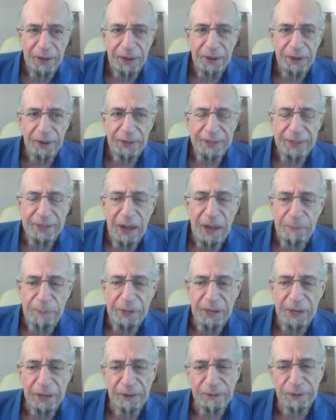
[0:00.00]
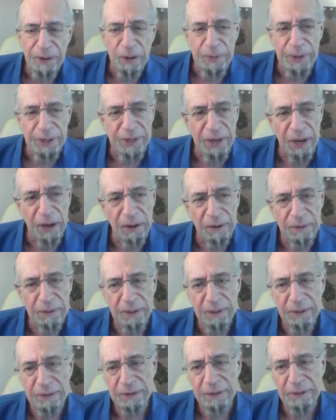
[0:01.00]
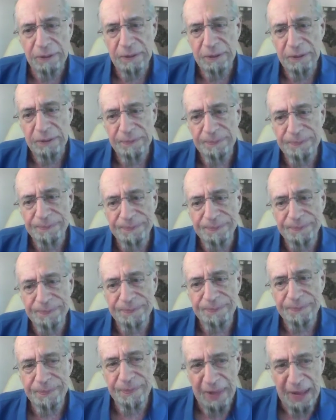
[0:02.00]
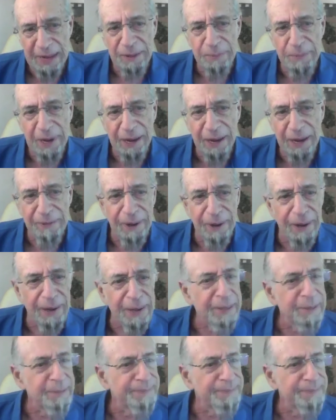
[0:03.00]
Step into the phobic zone. That's my advice.